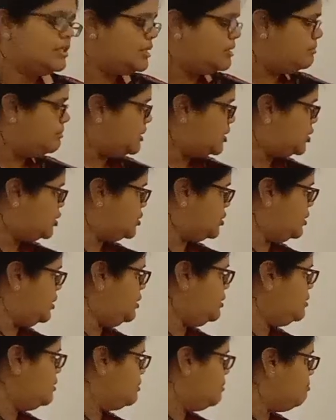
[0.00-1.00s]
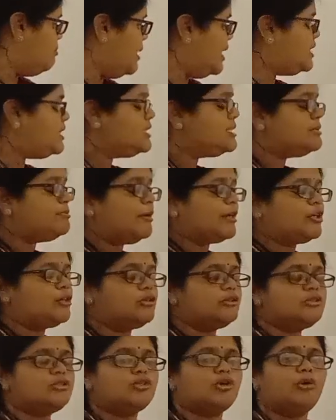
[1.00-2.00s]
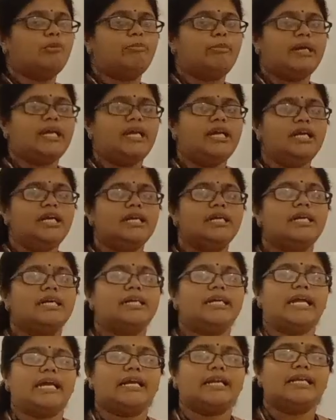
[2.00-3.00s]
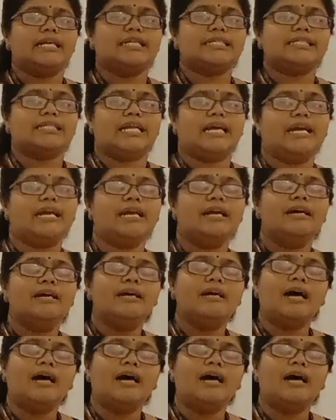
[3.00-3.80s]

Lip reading: mixture by the spectroscopy techniques like